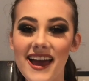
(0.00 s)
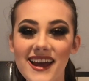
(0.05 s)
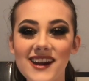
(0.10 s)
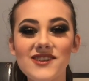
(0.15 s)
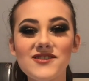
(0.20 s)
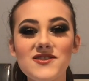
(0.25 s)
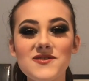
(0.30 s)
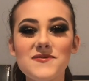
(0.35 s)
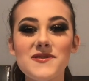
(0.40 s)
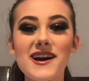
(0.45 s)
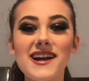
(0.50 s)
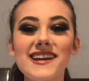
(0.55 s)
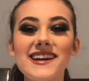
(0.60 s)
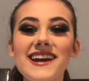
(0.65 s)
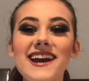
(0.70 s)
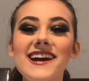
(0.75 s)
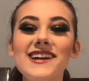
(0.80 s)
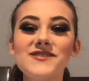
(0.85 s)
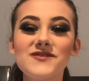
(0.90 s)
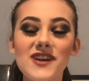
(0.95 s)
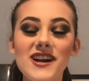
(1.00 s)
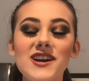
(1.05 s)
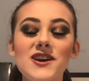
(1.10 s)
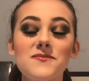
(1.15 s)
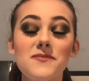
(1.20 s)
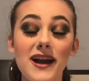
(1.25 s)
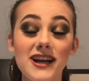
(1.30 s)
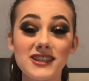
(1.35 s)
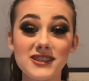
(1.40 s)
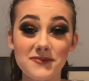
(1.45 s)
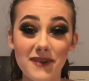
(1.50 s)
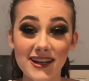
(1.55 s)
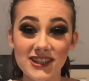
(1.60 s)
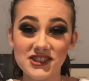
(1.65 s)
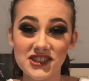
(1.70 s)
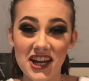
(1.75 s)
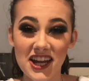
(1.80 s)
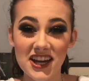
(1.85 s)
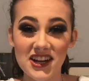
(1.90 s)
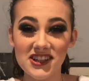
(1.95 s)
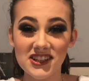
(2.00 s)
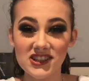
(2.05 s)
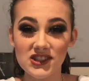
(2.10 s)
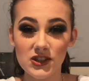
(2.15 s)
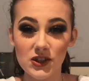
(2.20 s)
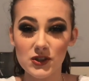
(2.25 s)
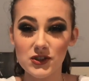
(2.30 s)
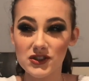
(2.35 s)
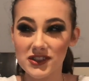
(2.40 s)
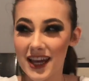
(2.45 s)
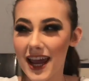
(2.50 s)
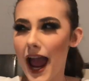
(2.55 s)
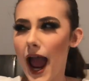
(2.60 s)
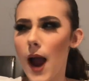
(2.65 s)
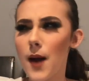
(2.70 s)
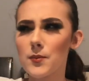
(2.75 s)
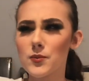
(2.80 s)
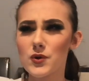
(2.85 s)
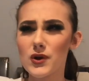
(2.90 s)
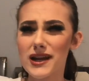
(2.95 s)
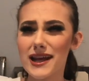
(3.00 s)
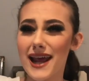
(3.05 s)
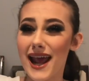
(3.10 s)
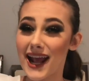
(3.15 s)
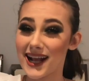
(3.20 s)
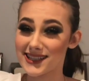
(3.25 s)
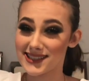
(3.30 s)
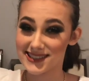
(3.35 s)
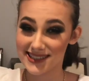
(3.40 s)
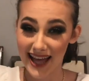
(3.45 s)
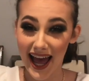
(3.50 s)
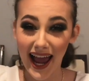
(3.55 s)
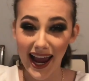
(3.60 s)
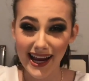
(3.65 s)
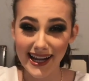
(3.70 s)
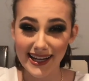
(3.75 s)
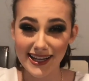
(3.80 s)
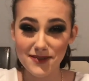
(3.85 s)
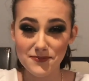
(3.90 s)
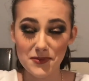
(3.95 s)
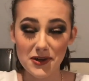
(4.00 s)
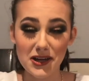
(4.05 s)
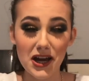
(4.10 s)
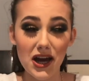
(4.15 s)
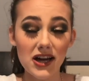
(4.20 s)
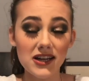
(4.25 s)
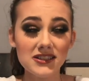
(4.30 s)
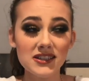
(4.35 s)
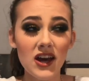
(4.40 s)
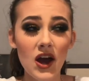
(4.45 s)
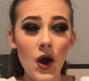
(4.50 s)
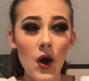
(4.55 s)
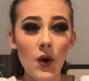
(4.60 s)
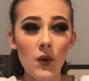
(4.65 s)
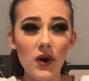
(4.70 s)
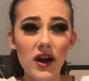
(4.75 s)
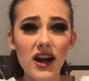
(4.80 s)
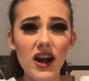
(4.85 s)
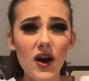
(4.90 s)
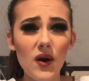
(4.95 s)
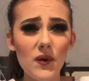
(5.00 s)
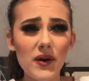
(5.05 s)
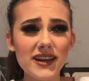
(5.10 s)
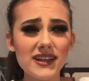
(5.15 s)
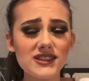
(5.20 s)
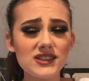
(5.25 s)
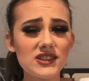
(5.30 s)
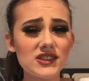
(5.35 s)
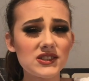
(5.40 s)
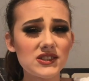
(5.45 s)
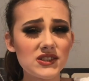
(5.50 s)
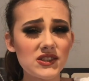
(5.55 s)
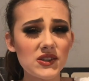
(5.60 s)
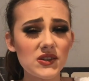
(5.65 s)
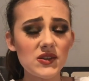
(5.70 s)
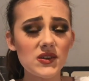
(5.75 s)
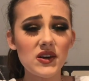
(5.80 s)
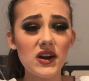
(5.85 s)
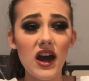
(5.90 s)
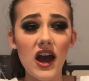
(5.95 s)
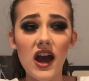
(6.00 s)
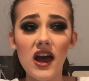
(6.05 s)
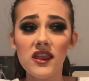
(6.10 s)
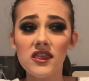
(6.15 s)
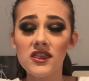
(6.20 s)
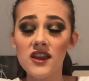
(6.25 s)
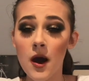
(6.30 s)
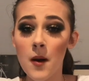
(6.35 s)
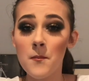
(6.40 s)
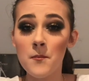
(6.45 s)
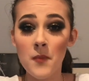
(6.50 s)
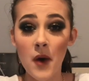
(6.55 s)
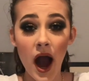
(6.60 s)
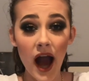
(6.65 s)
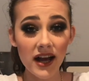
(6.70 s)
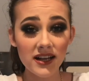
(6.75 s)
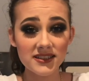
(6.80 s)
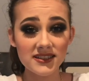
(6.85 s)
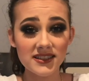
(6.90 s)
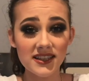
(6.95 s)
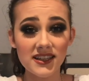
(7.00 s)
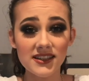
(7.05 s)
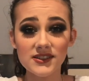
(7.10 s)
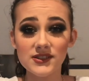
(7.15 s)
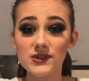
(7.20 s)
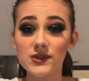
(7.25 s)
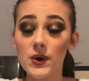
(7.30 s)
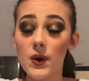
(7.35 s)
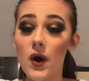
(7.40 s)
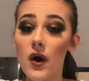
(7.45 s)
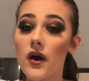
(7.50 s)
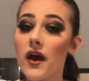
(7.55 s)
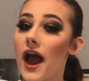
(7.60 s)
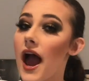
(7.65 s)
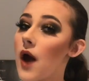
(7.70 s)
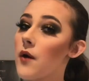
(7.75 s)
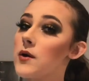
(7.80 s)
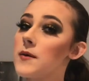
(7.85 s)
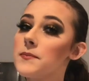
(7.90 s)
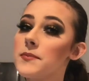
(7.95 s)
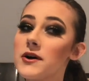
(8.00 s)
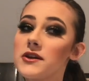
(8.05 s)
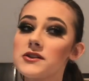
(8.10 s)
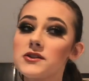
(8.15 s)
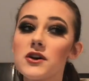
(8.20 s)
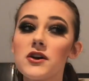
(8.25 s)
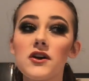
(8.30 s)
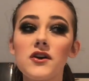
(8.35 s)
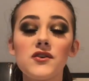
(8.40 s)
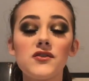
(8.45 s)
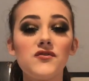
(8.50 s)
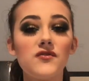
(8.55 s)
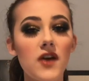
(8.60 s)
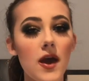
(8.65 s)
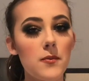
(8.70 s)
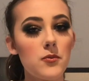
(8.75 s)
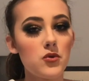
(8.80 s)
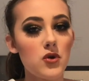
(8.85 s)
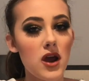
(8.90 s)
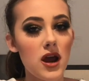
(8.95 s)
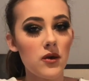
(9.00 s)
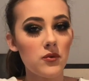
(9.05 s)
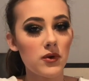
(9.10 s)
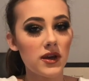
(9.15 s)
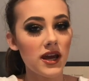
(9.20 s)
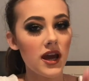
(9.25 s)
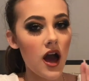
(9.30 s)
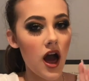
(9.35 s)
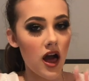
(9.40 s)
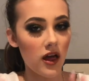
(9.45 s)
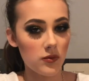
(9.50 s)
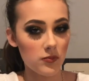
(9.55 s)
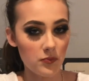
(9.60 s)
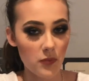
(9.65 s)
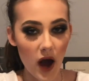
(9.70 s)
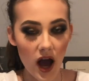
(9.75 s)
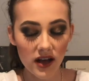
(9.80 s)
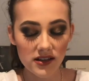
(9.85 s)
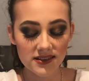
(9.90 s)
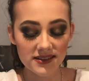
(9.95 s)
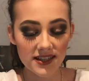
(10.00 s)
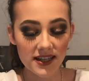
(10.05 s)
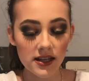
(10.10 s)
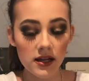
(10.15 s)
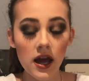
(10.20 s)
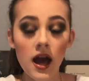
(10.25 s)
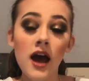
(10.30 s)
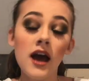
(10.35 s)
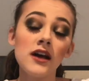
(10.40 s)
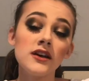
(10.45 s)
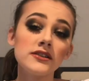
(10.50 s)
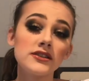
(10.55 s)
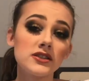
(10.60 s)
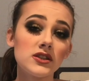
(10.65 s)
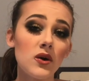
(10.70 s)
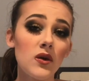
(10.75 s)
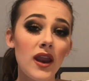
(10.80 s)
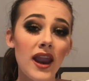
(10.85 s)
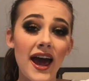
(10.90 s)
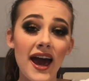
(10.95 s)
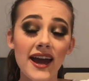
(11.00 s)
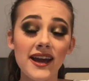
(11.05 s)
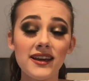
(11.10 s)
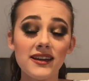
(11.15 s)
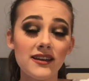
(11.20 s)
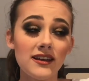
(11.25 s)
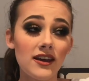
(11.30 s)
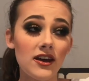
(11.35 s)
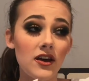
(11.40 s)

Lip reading: Hello everybody and welcome back to my channel. So today I'm really excited because we're going to do an unboxing, so a Harry Potter February unboxing. So like